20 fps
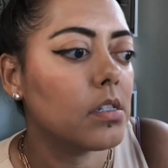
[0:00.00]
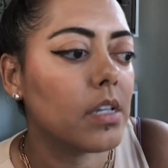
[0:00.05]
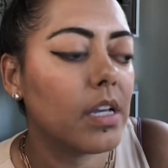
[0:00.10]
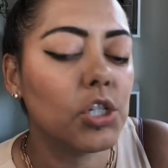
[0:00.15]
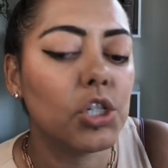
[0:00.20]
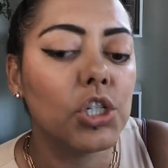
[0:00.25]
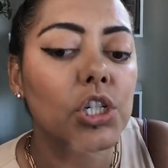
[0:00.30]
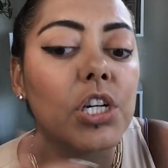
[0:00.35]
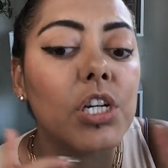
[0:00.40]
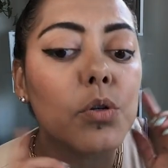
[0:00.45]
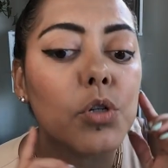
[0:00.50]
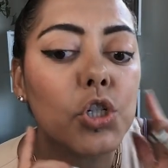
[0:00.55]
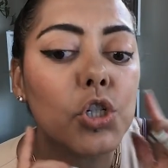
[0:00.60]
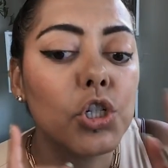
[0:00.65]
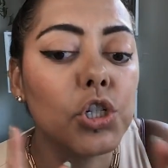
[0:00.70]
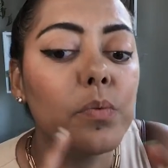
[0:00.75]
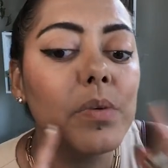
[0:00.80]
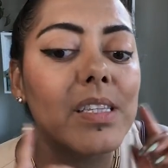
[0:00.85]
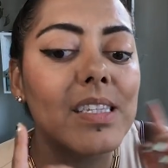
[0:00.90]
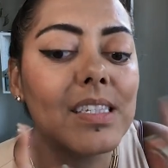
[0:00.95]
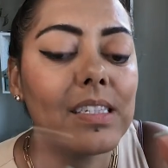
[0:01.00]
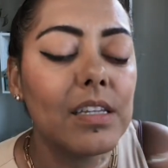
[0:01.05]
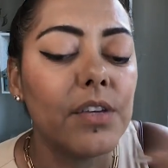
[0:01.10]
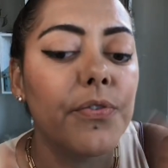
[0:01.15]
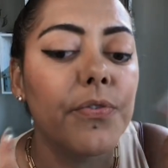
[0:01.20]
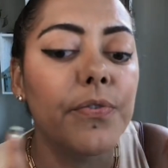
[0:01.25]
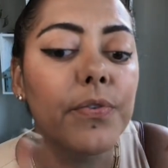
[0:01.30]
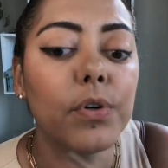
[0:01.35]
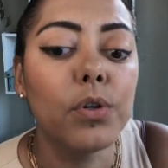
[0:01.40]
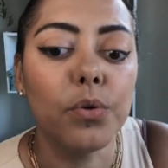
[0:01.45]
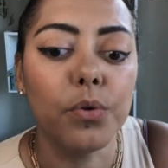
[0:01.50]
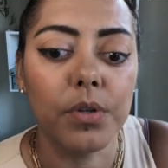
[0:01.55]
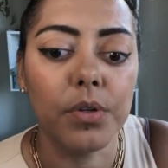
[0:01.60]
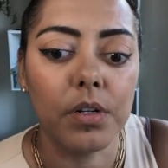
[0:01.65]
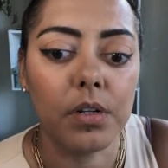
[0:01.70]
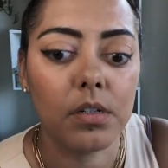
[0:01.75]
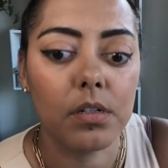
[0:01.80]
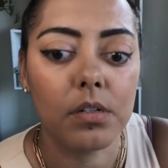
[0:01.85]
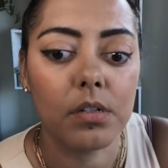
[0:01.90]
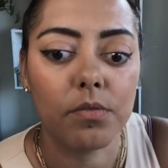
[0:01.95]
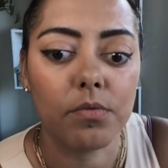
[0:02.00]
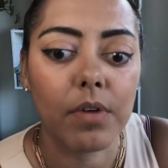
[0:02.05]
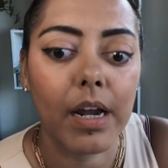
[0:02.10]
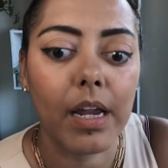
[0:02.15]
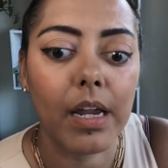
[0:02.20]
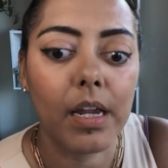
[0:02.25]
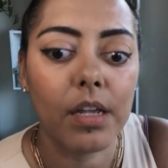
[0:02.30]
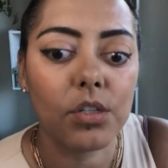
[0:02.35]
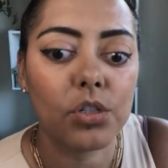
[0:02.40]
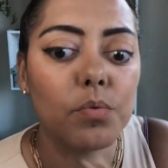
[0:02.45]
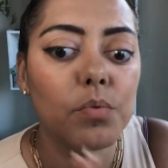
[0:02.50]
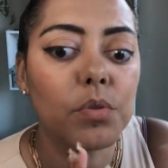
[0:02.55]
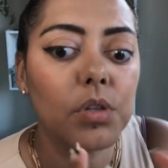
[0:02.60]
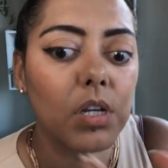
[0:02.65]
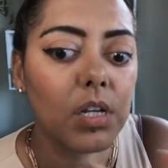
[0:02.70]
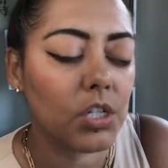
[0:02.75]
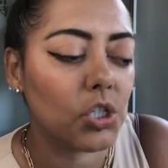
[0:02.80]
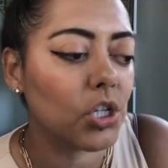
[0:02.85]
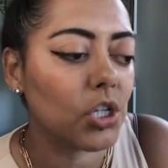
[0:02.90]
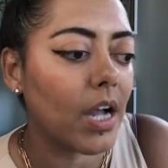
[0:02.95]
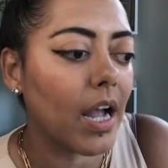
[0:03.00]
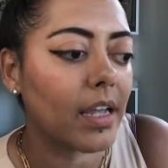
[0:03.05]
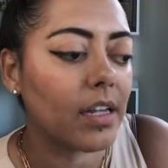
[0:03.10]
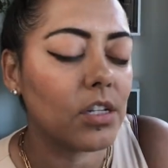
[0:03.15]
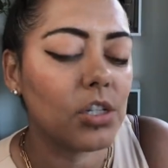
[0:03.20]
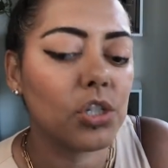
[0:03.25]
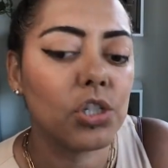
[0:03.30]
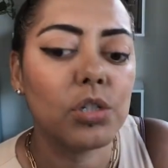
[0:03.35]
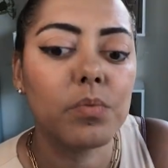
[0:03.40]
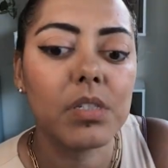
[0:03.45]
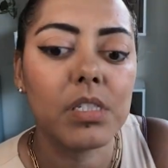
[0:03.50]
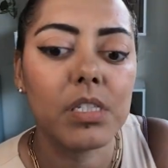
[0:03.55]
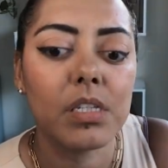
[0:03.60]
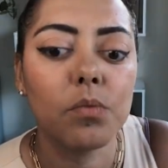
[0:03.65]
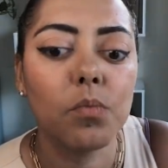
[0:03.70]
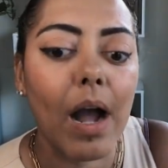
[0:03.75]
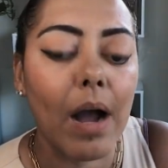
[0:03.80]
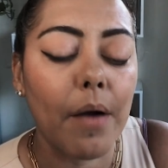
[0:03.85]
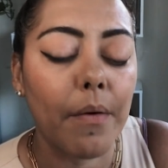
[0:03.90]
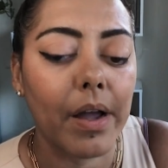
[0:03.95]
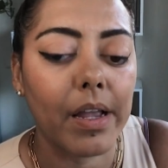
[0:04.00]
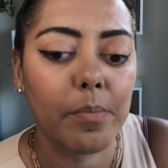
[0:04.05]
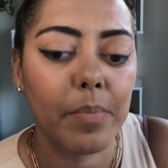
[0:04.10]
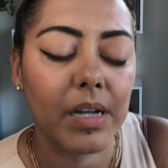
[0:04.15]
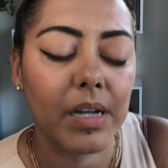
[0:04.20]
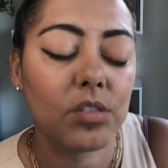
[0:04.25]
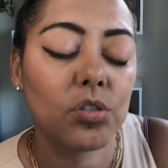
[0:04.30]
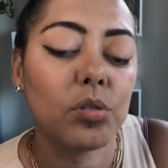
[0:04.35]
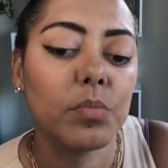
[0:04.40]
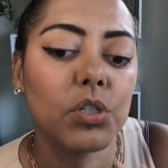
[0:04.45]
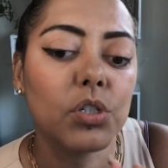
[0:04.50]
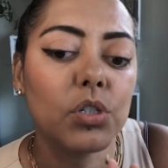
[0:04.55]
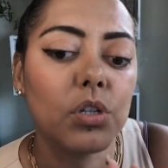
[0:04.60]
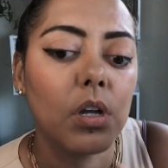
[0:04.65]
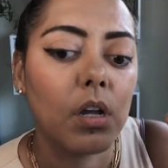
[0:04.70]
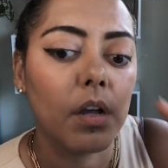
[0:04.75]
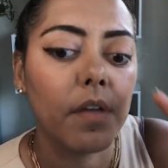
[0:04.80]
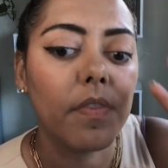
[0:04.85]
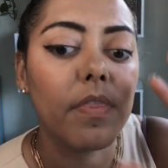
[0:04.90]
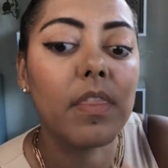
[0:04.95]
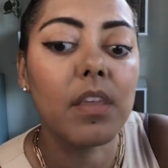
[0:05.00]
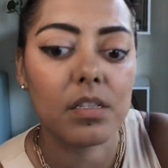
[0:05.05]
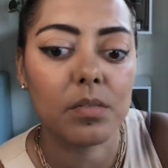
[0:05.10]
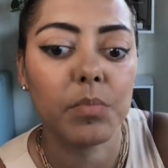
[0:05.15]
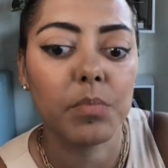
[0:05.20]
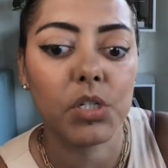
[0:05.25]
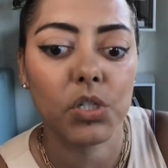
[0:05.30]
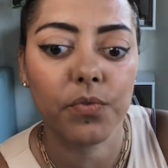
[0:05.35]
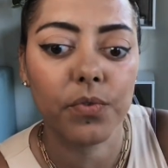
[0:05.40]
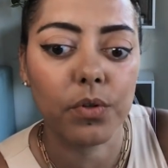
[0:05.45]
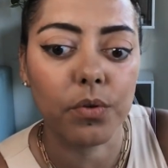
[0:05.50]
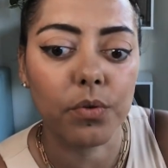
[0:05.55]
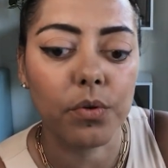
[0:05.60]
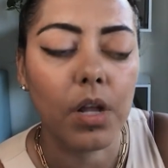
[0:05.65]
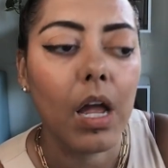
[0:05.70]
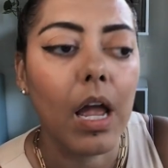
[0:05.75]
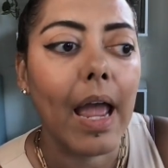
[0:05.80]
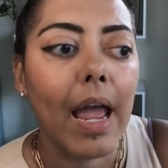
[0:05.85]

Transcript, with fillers: And she could, she would see food, right? She would look at a jacket and she would see, wow, I can buy so much, this much food.